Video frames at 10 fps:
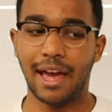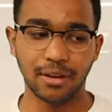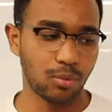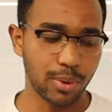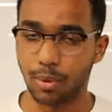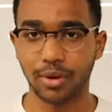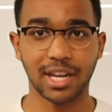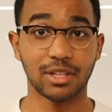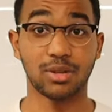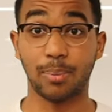and we won't
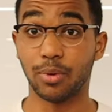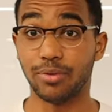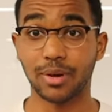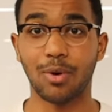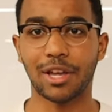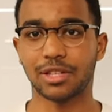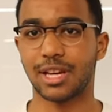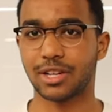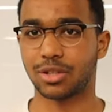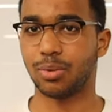get into proving why
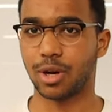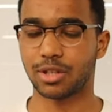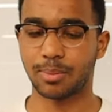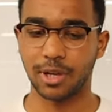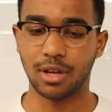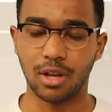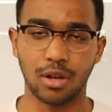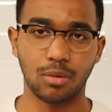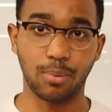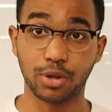this actually works, but
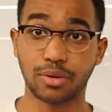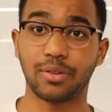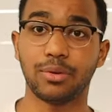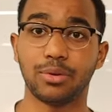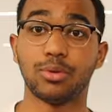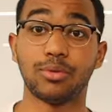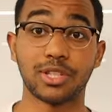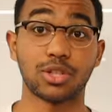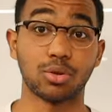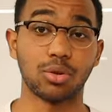push flow through the
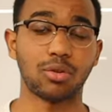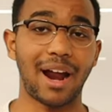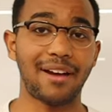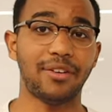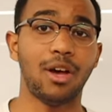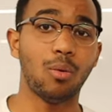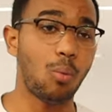residual graph,